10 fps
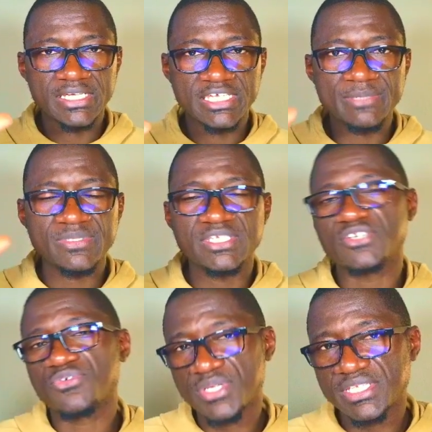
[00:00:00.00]
keeps
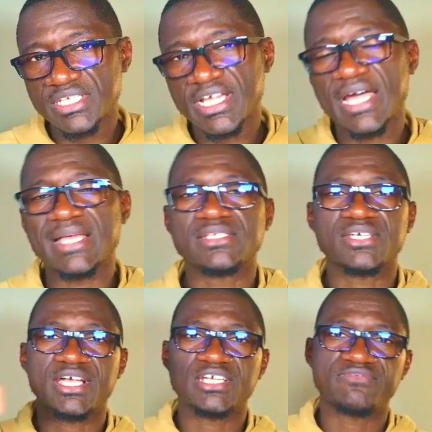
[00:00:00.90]
decreasing as the
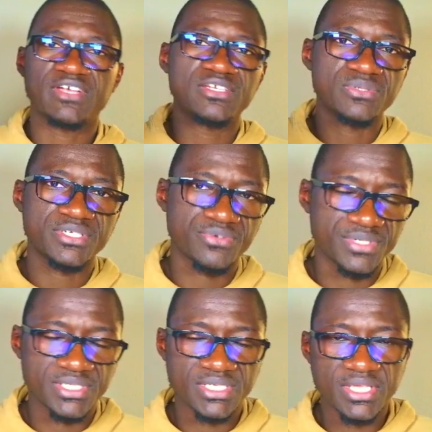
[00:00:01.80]
cash value
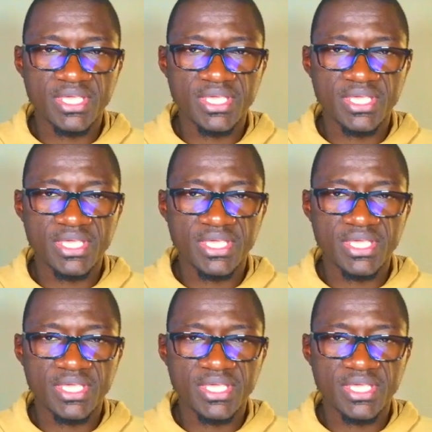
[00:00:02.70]
increases.